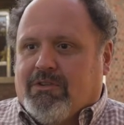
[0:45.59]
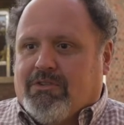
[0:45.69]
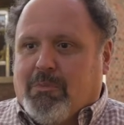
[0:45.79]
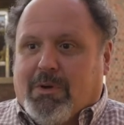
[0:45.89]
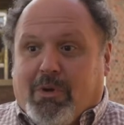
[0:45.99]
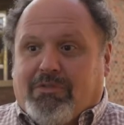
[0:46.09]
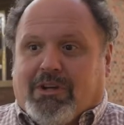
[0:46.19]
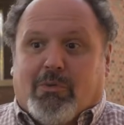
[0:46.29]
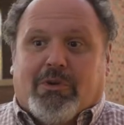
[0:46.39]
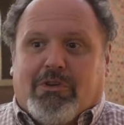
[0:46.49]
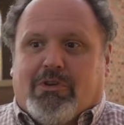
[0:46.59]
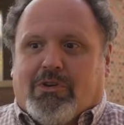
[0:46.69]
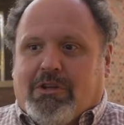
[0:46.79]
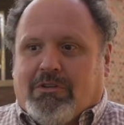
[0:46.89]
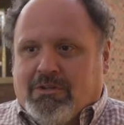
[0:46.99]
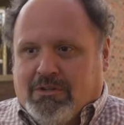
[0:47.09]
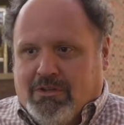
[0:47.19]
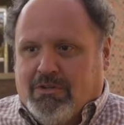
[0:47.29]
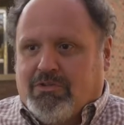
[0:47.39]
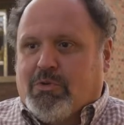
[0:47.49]
So my wife got really good at
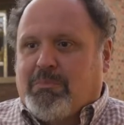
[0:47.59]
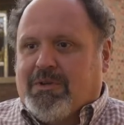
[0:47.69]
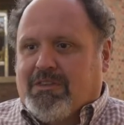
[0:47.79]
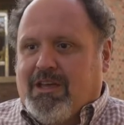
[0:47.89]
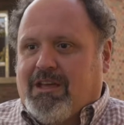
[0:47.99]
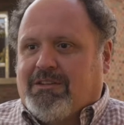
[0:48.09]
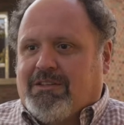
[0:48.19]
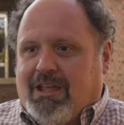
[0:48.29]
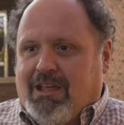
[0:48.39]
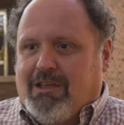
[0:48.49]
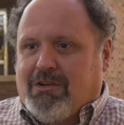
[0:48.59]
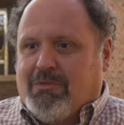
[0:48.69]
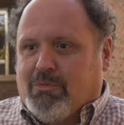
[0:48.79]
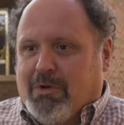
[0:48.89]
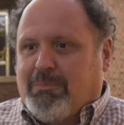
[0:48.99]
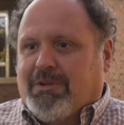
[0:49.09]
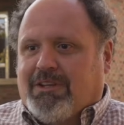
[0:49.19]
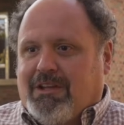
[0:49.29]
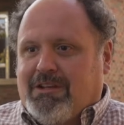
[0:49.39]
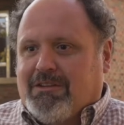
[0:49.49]
stripping that and
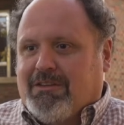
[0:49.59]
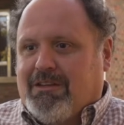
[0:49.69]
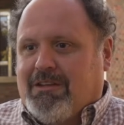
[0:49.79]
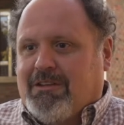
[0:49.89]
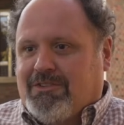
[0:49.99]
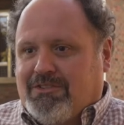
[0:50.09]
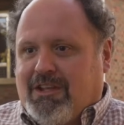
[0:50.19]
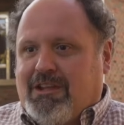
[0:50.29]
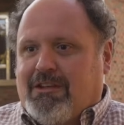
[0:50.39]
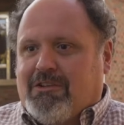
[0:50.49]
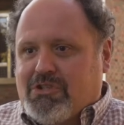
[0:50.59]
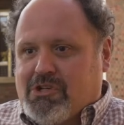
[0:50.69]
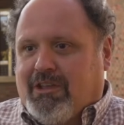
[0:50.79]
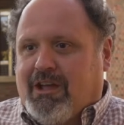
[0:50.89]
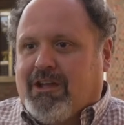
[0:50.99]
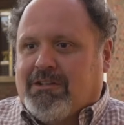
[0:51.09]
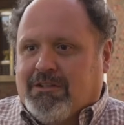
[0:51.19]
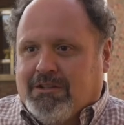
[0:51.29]
replicating the stain and shellac.